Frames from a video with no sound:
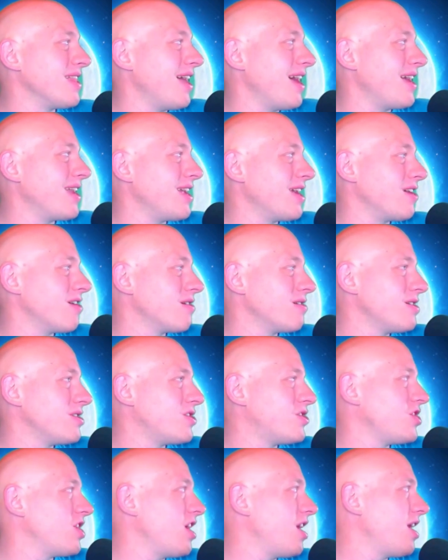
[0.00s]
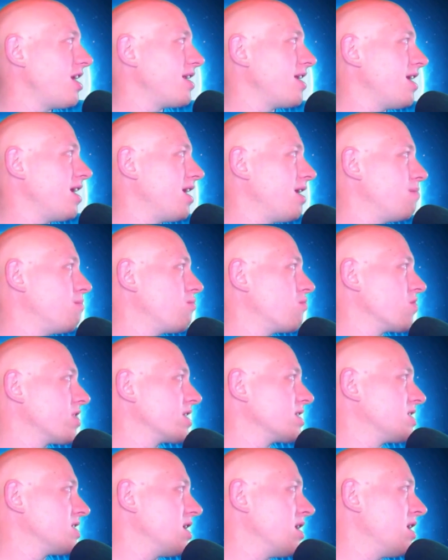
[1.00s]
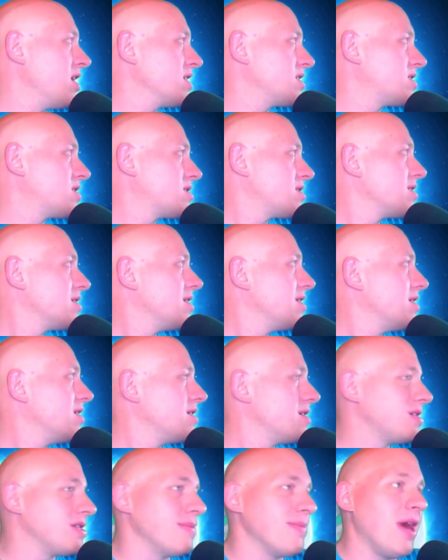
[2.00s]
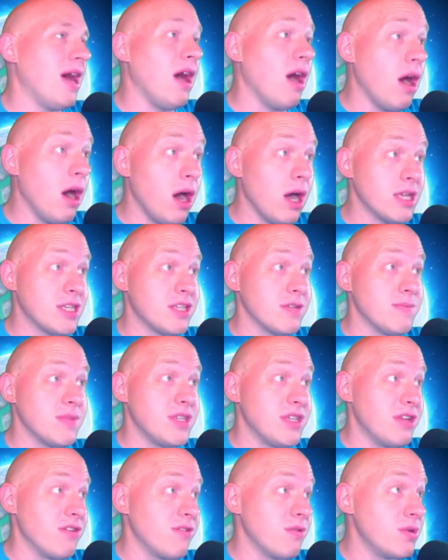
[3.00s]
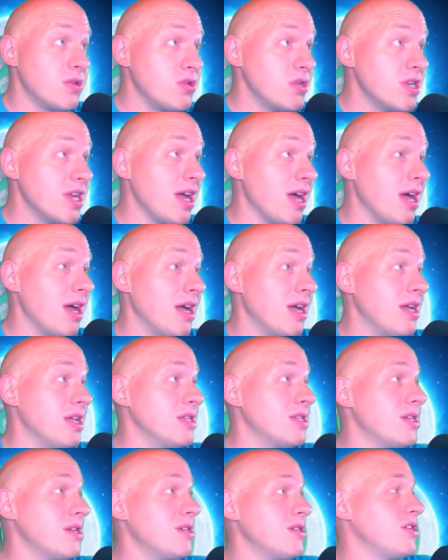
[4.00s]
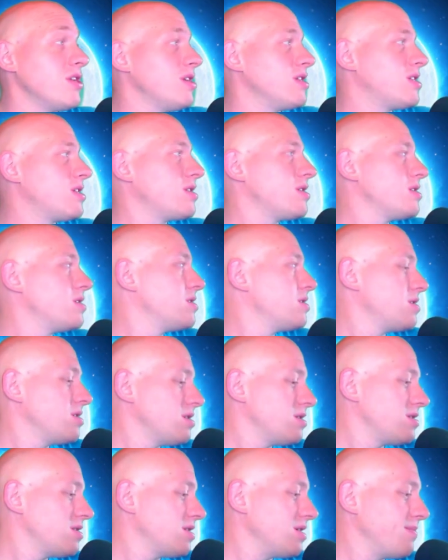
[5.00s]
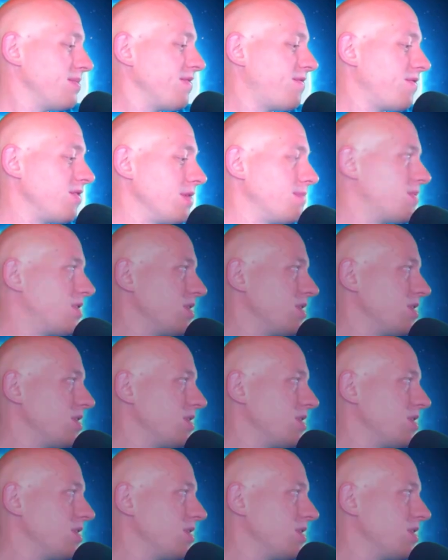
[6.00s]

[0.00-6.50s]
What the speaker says: line here, John brings us some awesome scenery. Would you guys just let me flip